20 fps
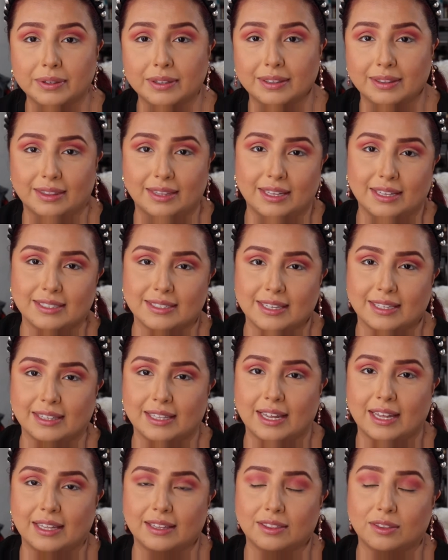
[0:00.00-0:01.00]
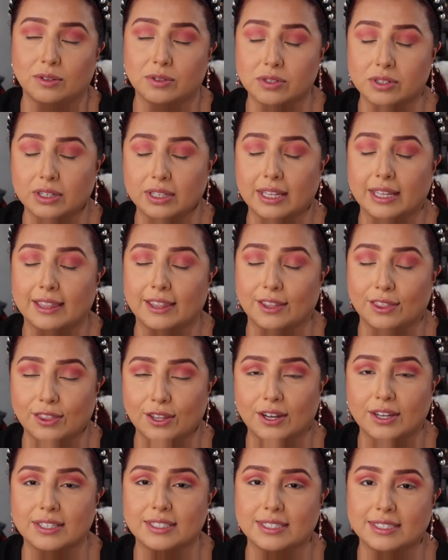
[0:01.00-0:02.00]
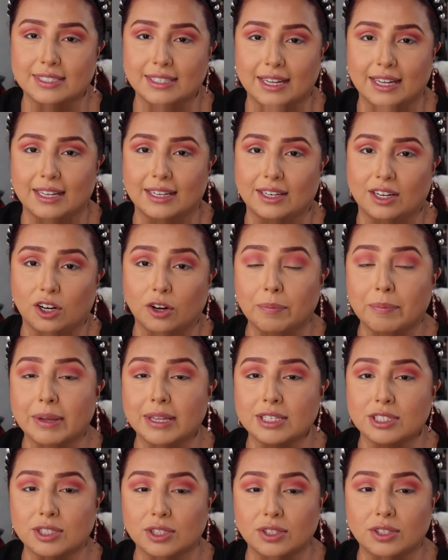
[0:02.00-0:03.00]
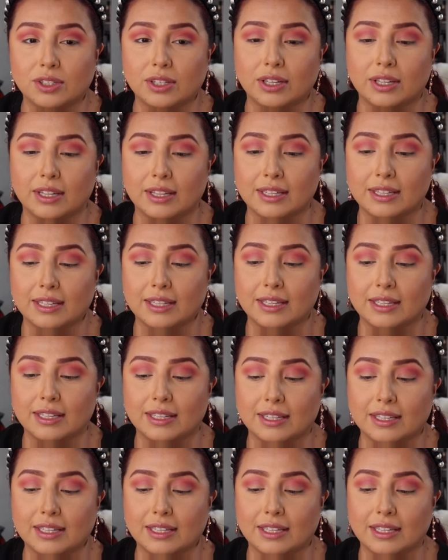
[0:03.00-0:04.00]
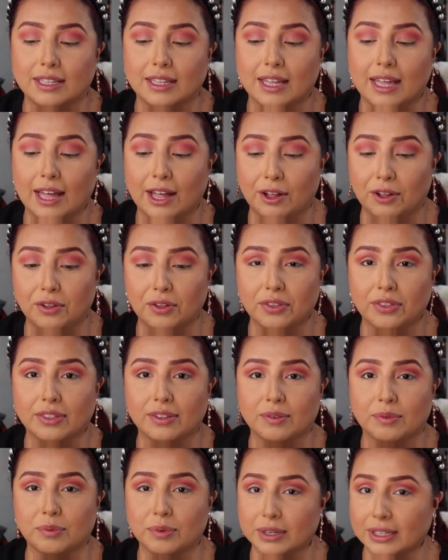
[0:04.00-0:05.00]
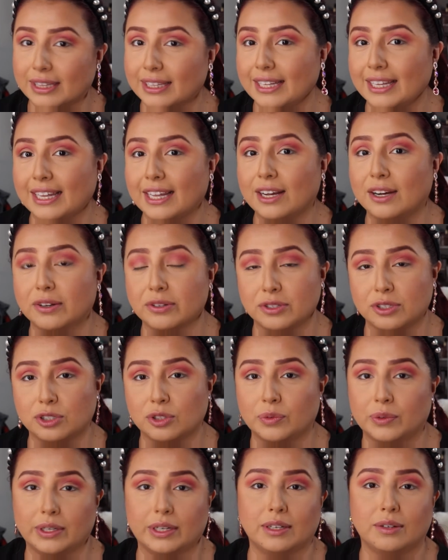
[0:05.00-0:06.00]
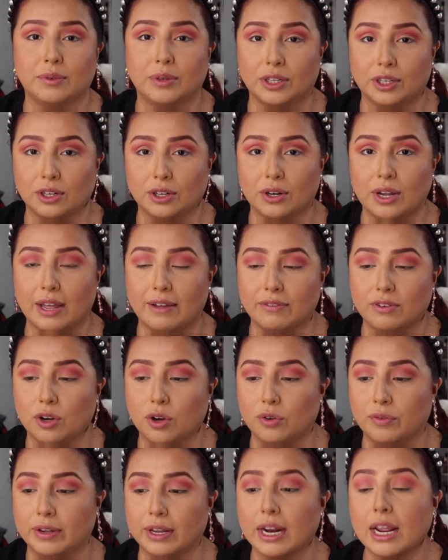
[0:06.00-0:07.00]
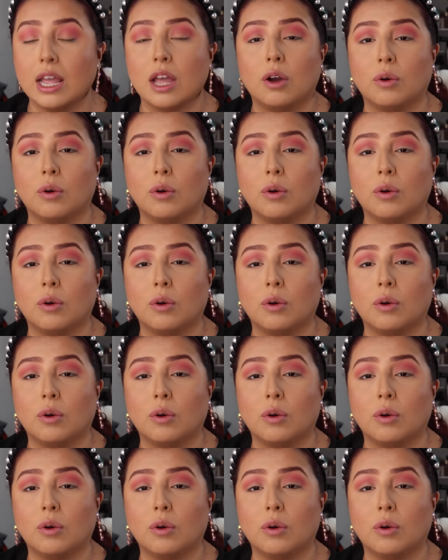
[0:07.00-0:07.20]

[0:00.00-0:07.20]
And things like that. Those are like the thoughts that your mental health really goes through it when you have COVID.